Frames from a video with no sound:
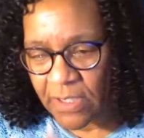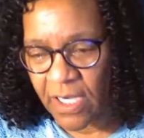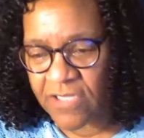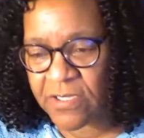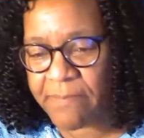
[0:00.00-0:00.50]

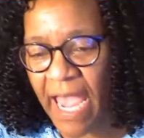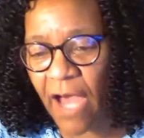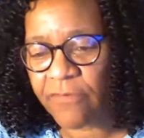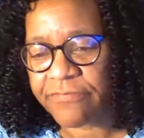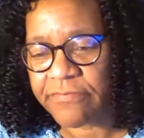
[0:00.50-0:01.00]
hush your
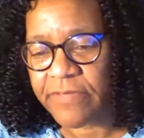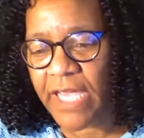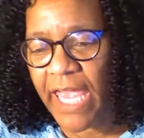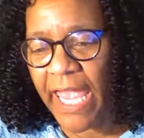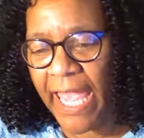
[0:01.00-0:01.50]
mouth
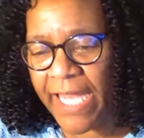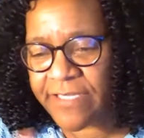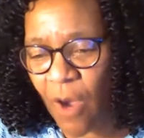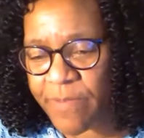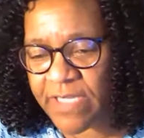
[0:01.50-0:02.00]

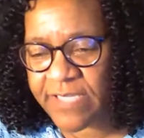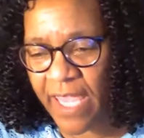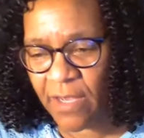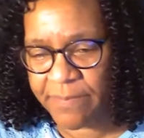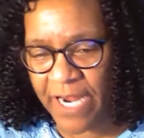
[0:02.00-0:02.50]
and don't be a
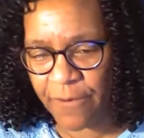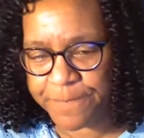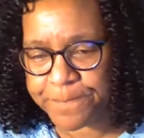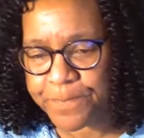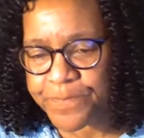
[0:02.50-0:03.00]
talebearer